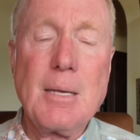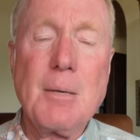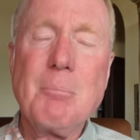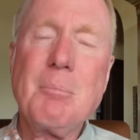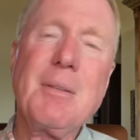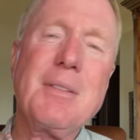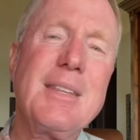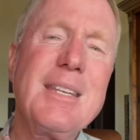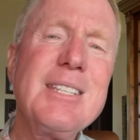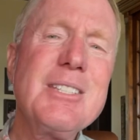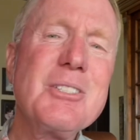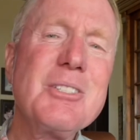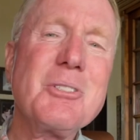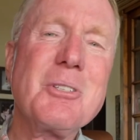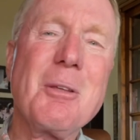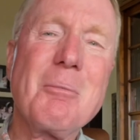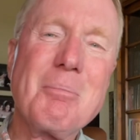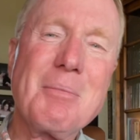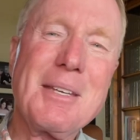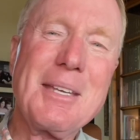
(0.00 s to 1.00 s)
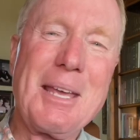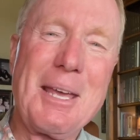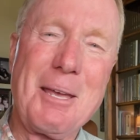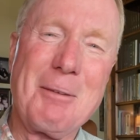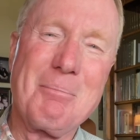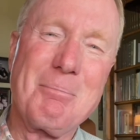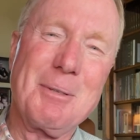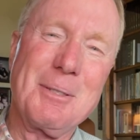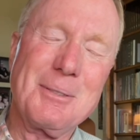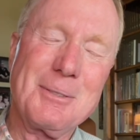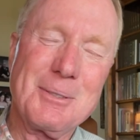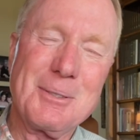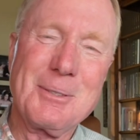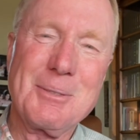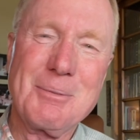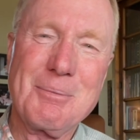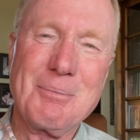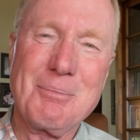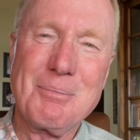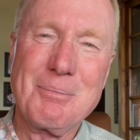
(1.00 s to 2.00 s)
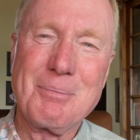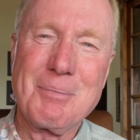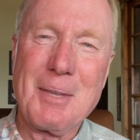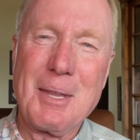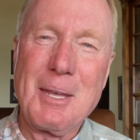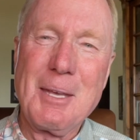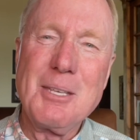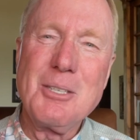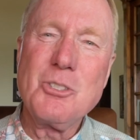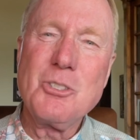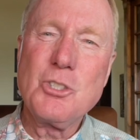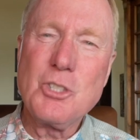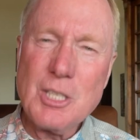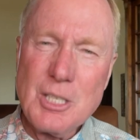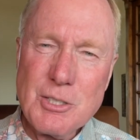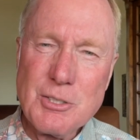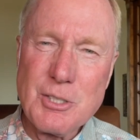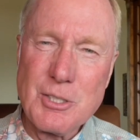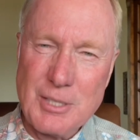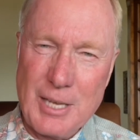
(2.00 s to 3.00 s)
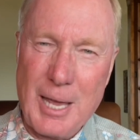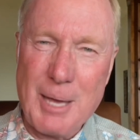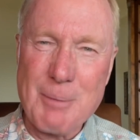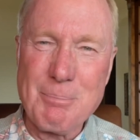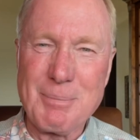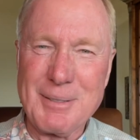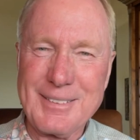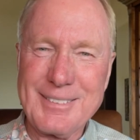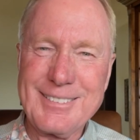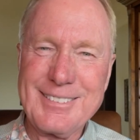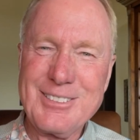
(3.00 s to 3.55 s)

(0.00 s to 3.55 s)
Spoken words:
But then something happened. Jesus happened.